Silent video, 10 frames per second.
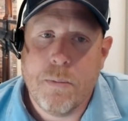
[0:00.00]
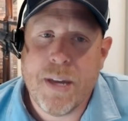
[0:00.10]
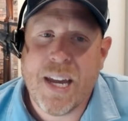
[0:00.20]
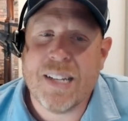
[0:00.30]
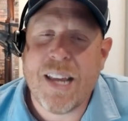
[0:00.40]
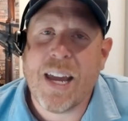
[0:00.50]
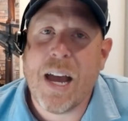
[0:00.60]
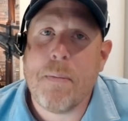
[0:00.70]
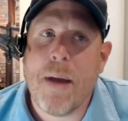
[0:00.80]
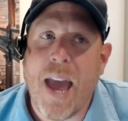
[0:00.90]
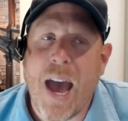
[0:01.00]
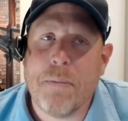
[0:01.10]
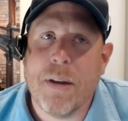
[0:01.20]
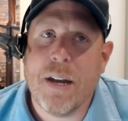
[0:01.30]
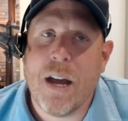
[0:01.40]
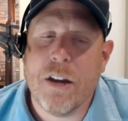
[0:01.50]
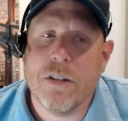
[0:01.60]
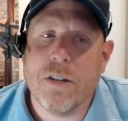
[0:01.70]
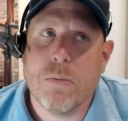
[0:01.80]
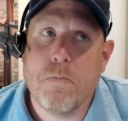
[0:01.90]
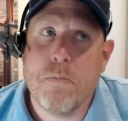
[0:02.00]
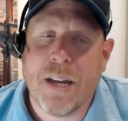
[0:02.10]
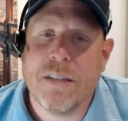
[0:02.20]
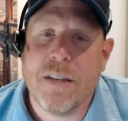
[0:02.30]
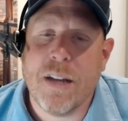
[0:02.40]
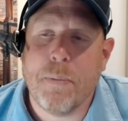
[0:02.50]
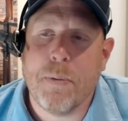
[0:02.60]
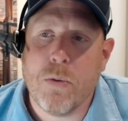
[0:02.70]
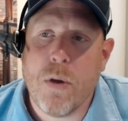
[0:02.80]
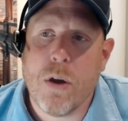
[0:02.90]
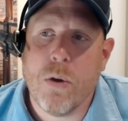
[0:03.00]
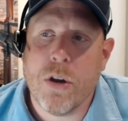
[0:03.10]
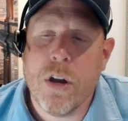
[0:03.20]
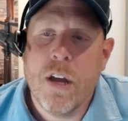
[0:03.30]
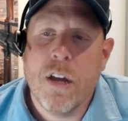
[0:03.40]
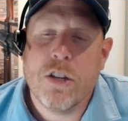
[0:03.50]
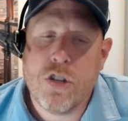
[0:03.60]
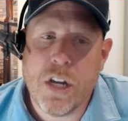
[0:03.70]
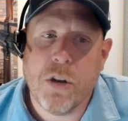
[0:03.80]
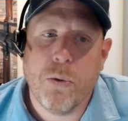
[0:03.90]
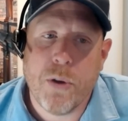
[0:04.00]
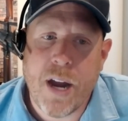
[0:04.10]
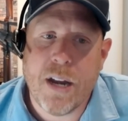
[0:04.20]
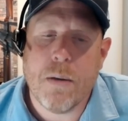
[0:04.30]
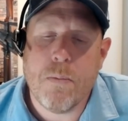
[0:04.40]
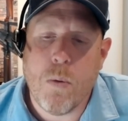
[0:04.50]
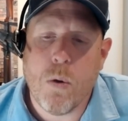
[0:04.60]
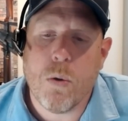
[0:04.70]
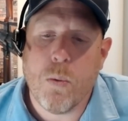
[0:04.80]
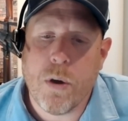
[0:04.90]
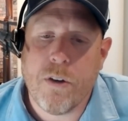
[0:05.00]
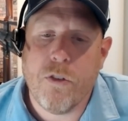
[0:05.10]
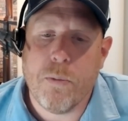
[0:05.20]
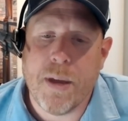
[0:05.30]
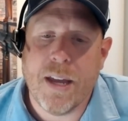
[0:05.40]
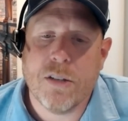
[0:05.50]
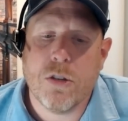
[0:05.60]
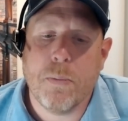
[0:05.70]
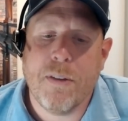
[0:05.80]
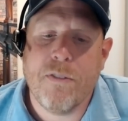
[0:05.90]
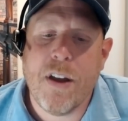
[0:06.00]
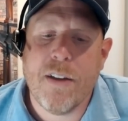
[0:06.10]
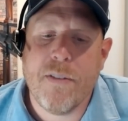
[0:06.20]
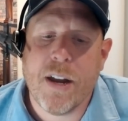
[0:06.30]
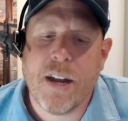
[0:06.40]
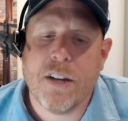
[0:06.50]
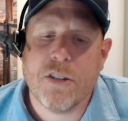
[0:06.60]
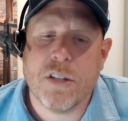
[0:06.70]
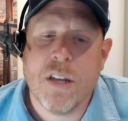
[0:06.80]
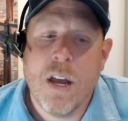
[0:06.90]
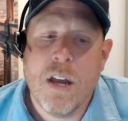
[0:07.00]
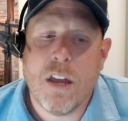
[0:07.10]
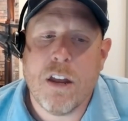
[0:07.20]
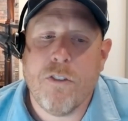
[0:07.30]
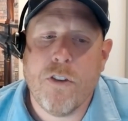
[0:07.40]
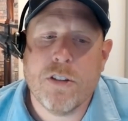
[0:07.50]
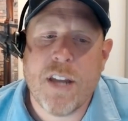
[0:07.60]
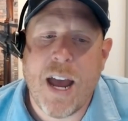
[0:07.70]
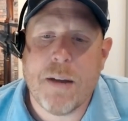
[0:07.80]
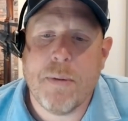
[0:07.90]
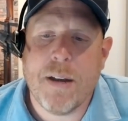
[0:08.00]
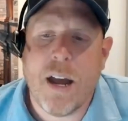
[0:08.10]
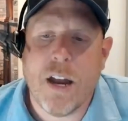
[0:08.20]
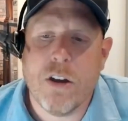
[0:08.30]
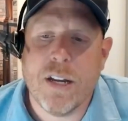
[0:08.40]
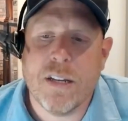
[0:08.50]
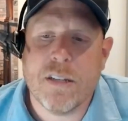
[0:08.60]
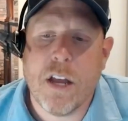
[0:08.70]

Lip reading: Because I got my admin hires mixed up in the wrong order, she created more work for me. And so be very, very cautious that your first admin hire needs